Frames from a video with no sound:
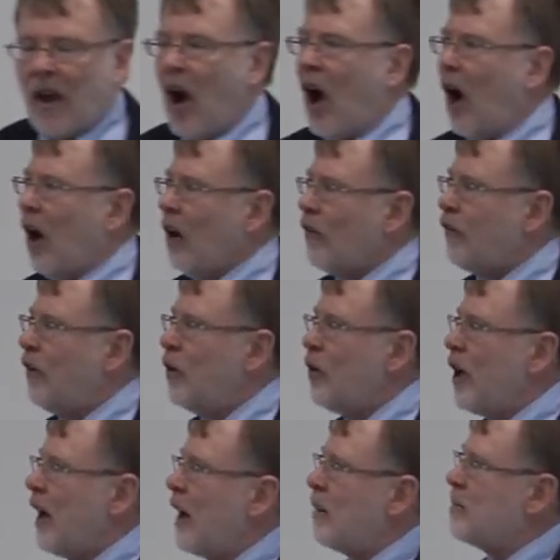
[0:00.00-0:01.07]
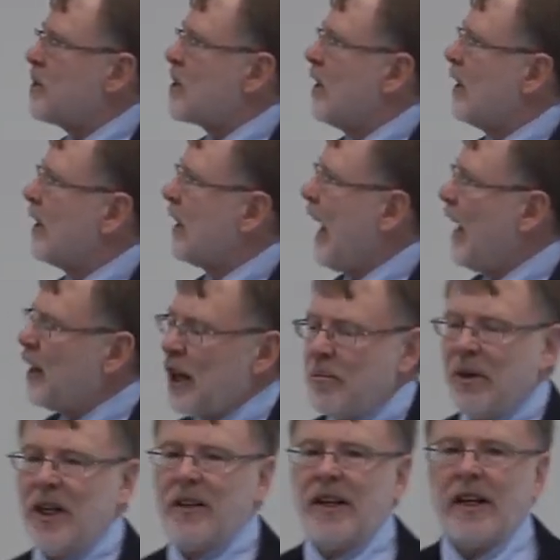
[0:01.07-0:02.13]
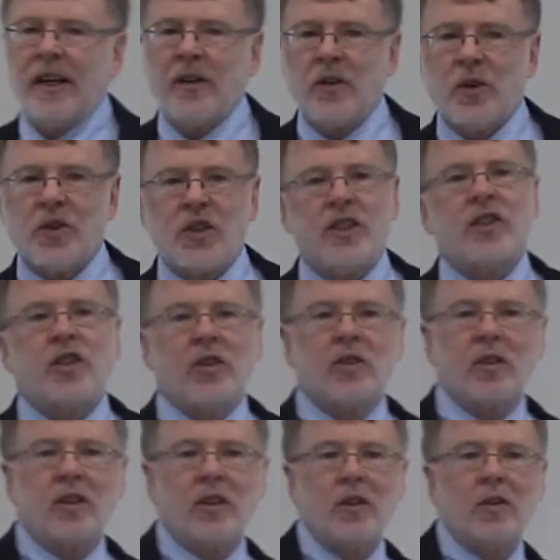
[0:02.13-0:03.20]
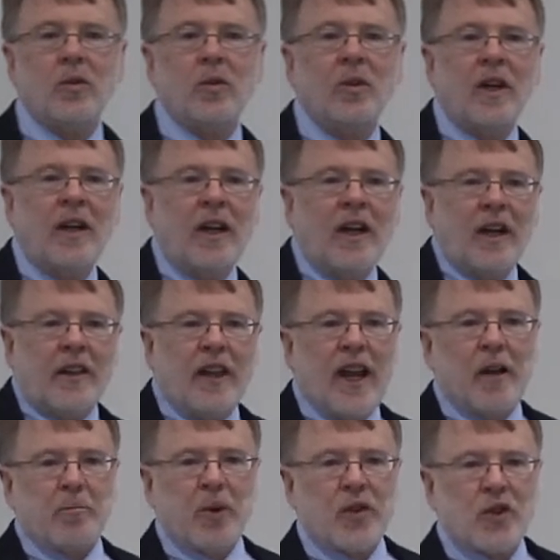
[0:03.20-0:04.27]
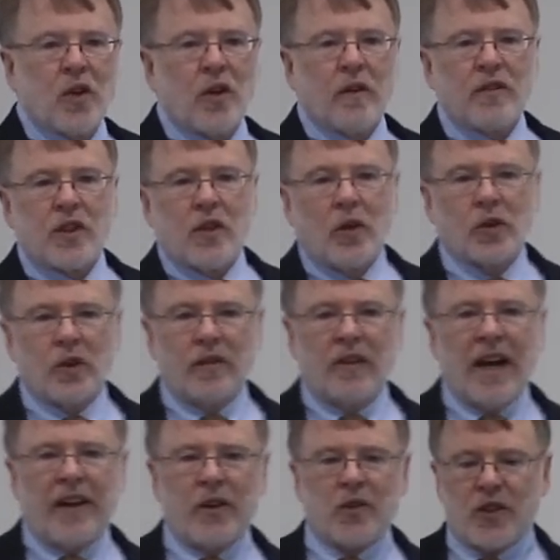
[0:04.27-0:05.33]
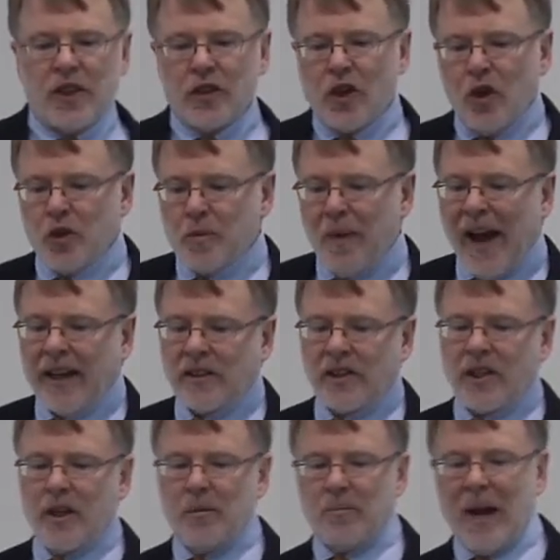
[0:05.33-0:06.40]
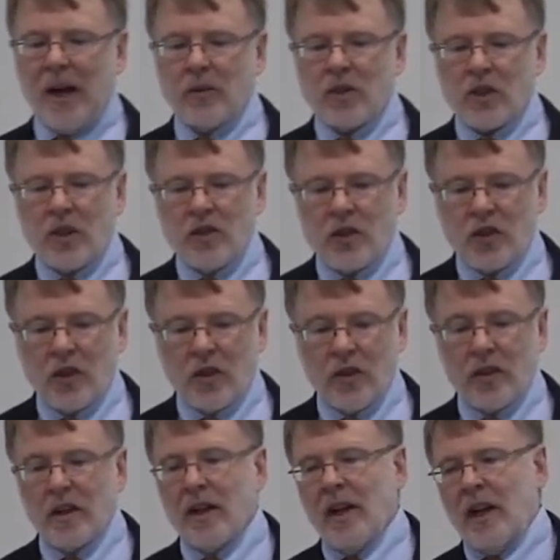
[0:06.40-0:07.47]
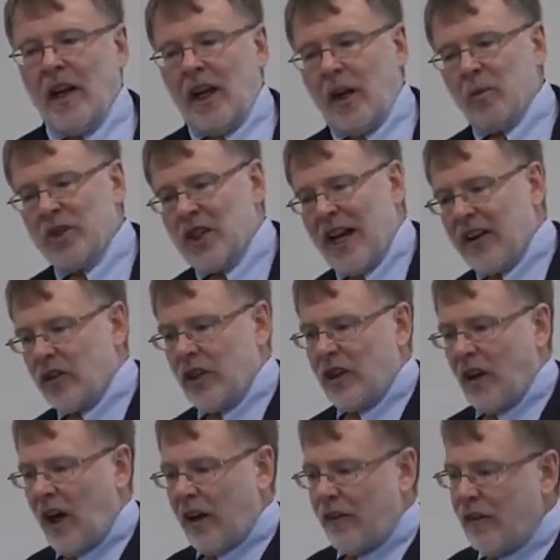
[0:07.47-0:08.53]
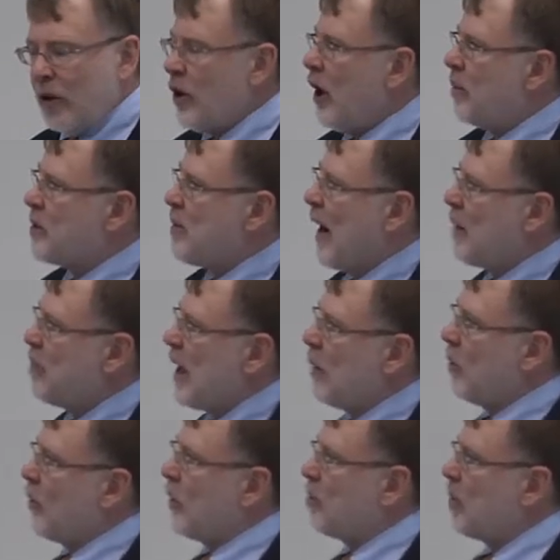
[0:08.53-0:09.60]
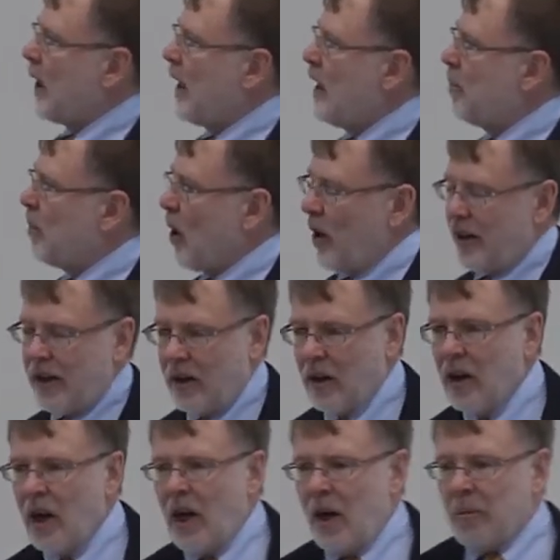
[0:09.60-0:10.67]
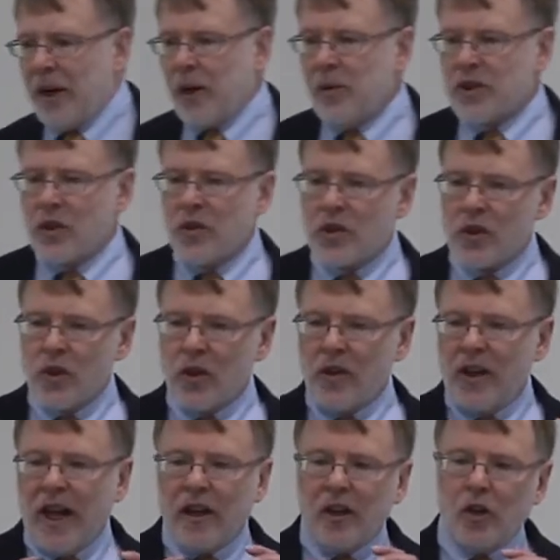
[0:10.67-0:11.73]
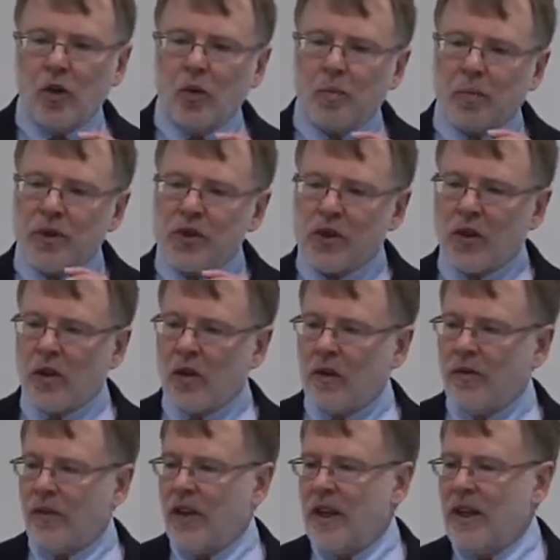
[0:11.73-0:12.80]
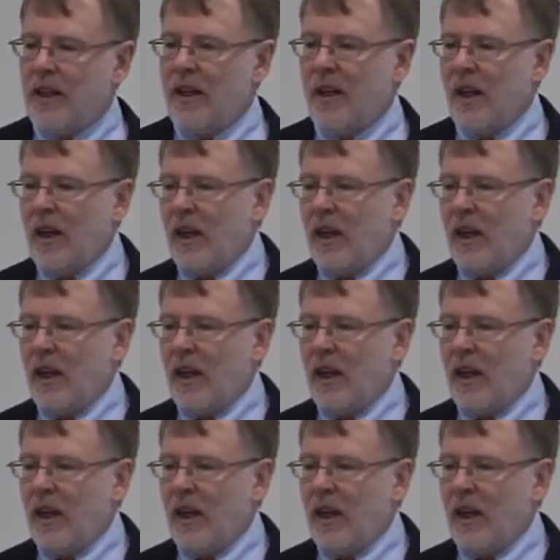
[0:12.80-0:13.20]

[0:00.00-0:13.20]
are food hubs, can they be the interstitial glue that preserves social values? This goes back to Mount's concern, in which he actually thought food hubs might be able to play a part here, but he was concerned that you preserve the